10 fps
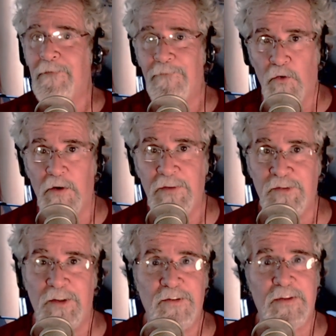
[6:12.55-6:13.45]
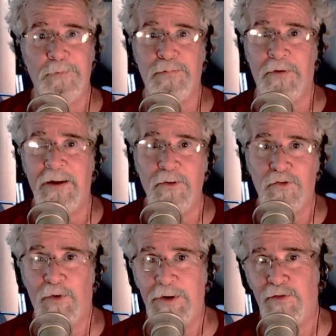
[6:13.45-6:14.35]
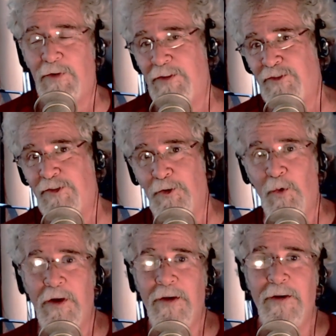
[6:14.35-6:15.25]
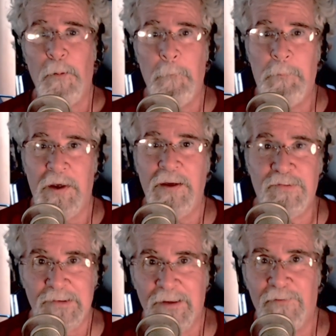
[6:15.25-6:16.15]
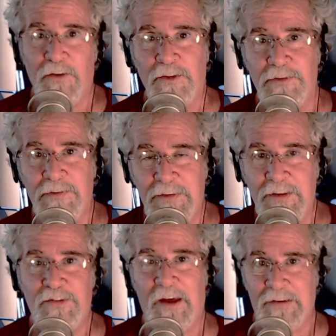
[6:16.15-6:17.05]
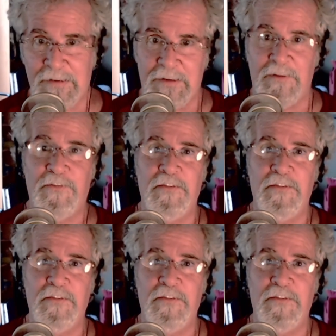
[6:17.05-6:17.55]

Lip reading: For instance, the brand new 2022 base level Nissan Leaf